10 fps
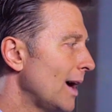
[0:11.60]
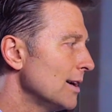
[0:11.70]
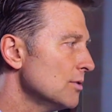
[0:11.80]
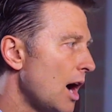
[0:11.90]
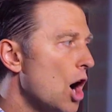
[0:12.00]

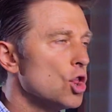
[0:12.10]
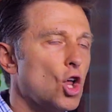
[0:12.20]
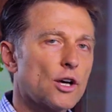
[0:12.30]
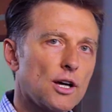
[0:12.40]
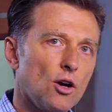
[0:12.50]
I don't know how
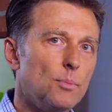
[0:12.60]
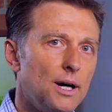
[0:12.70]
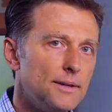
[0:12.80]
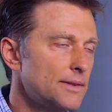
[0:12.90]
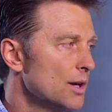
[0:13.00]
long ago,
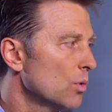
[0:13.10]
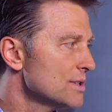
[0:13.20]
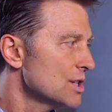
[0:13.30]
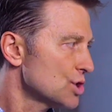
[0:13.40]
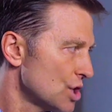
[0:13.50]
but there
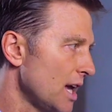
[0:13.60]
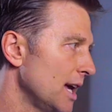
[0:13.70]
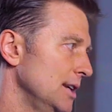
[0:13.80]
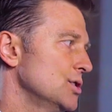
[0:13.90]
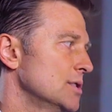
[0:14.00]
was a
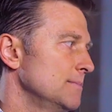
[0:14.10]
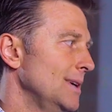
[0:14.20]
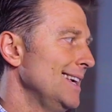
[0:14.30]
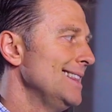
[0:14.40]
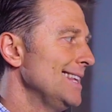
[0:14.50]
change
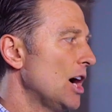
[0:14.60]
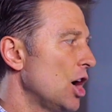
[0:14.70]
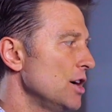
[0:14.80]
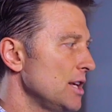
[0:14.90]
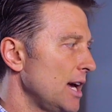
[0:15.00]
in the
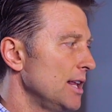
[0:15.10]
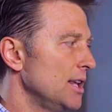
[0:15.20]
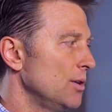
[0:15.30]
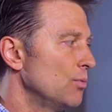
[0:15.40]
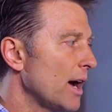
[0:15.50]
RDA,
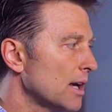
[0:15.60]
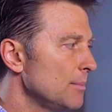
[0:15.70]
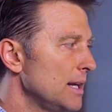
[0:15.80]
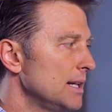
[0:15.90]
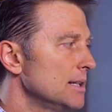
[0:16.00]
the
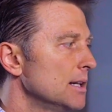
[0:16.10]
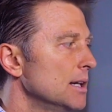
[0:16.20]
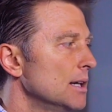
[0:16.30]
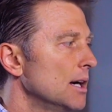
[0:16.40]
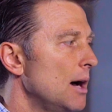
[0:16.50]
recommended
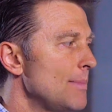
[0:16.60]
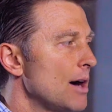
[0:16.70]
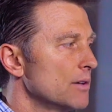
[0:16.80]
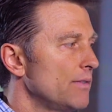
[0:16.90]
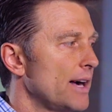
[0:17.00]

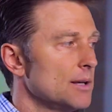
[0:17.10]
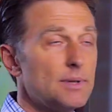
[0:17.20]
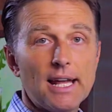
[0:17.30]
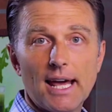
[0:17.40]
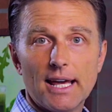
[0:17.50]
amount of
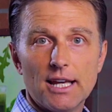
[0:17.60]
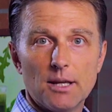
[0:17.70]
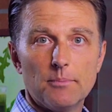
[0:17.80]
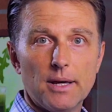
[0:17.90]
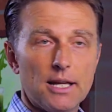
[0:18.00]
vitamin A
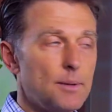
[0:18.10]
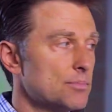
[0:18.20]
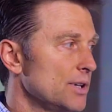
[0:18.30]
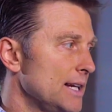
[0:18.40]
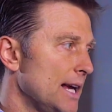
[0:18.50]
in a, in a
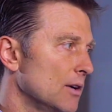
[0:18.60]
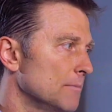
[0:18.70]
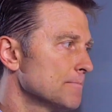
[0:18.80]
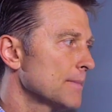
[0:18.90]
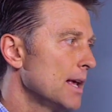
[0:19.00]

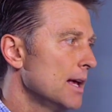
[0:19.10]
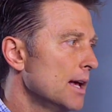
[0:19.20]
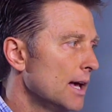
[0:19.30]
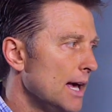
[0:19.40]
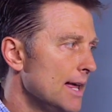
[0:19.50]
prenatal.
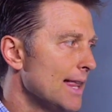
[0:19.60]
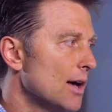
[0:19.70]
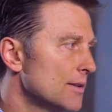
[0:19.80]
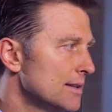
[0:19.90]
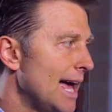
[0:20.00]
And
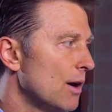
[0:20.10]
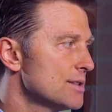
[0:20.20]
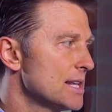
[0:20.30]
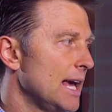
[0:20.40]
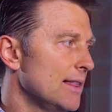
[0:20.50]
that, now
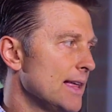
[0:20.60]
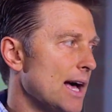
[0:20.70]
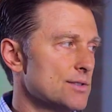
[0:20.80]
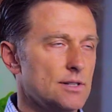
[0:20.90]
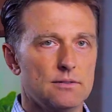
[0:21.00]
it's
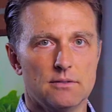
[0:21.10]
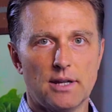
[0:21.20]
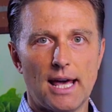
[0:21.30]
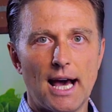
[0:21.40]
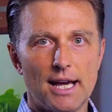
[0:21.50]
8,000,
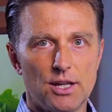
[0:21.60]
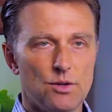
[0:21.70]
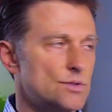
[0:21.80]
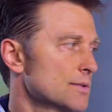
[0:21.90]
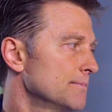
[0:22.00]
okay,
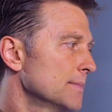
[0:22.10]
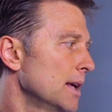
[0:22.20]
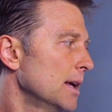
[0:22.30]
IUs.